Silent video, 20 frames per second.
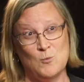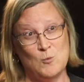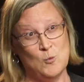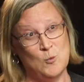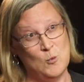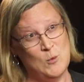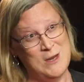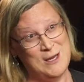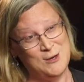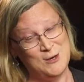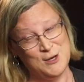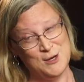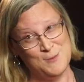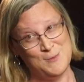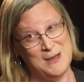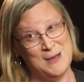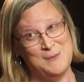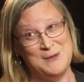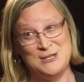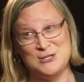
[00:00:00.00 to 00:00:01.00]
We could
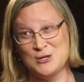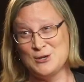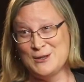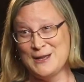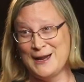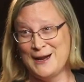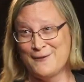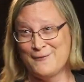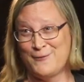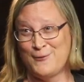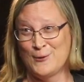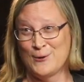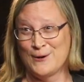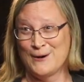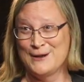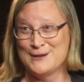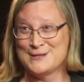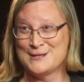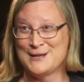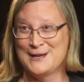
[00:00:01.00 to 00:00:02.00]
maybe do that for
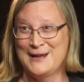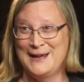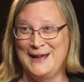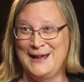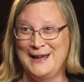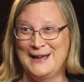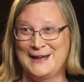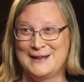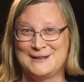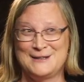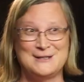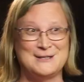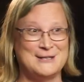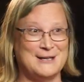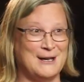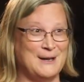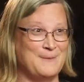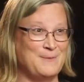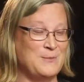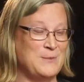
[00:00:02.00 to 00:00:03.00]
us. And,
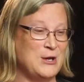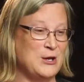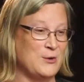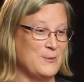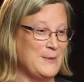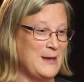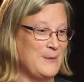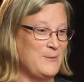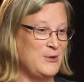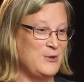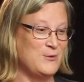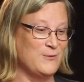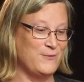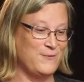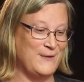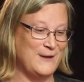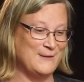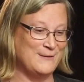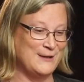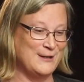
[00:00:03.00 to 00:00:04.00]
you know, maybe you're
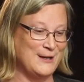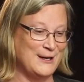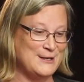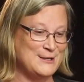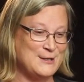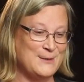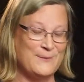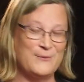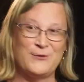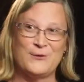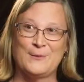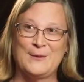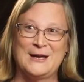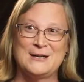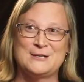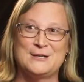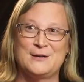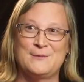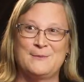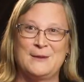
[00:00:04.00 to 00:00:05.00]
feeling like some
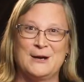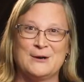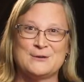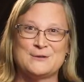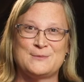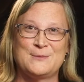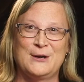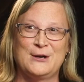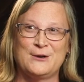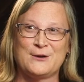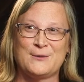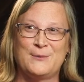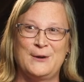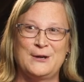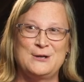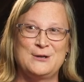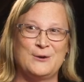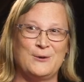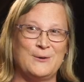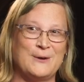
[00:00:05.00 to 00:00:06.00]
fermented mare's milk,
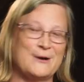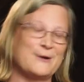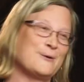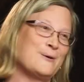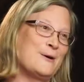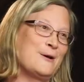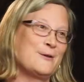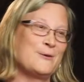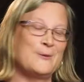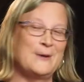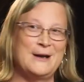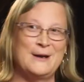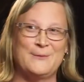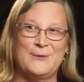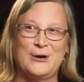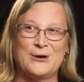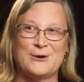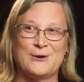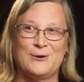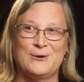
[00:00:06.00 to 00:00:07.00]
but you don't want to go all the way to
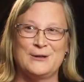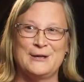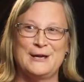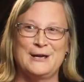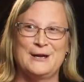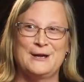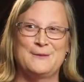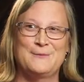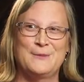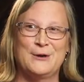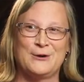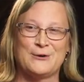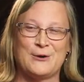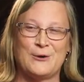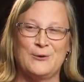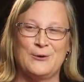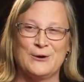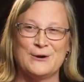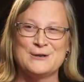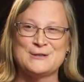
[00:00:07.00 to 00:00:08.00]
Mongolia and milk
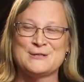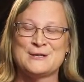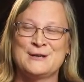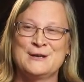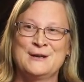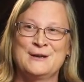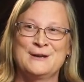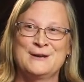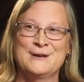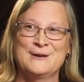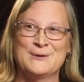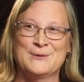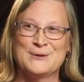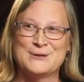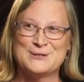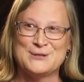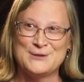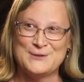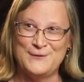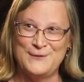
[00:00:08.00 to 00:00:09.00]
a horse,
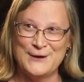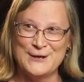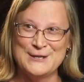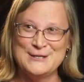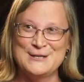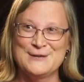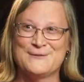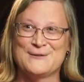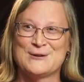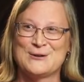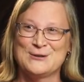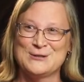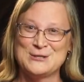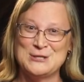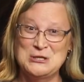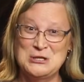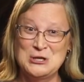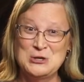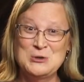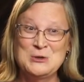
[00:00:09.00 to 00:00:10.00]
which is very difficult
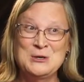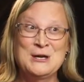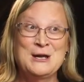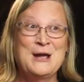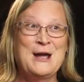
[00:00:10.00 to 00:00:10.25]
to do.